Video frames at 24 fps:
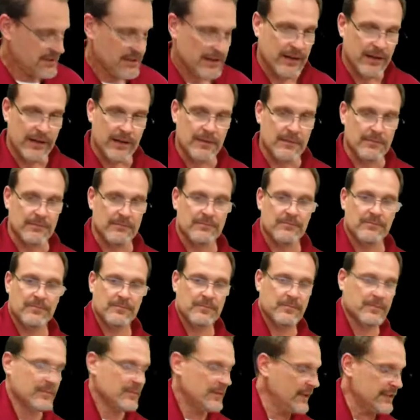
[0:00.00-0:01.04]
Um,
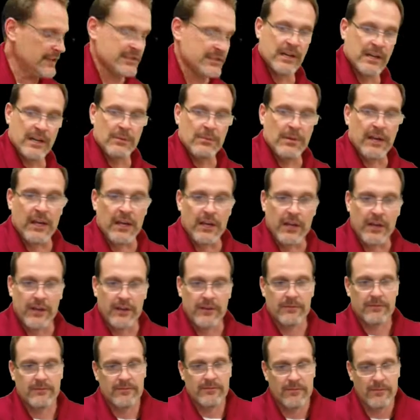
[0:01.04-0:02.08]
it's going to be
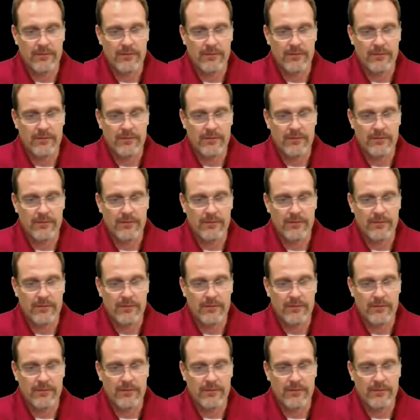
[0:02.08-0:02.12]
good.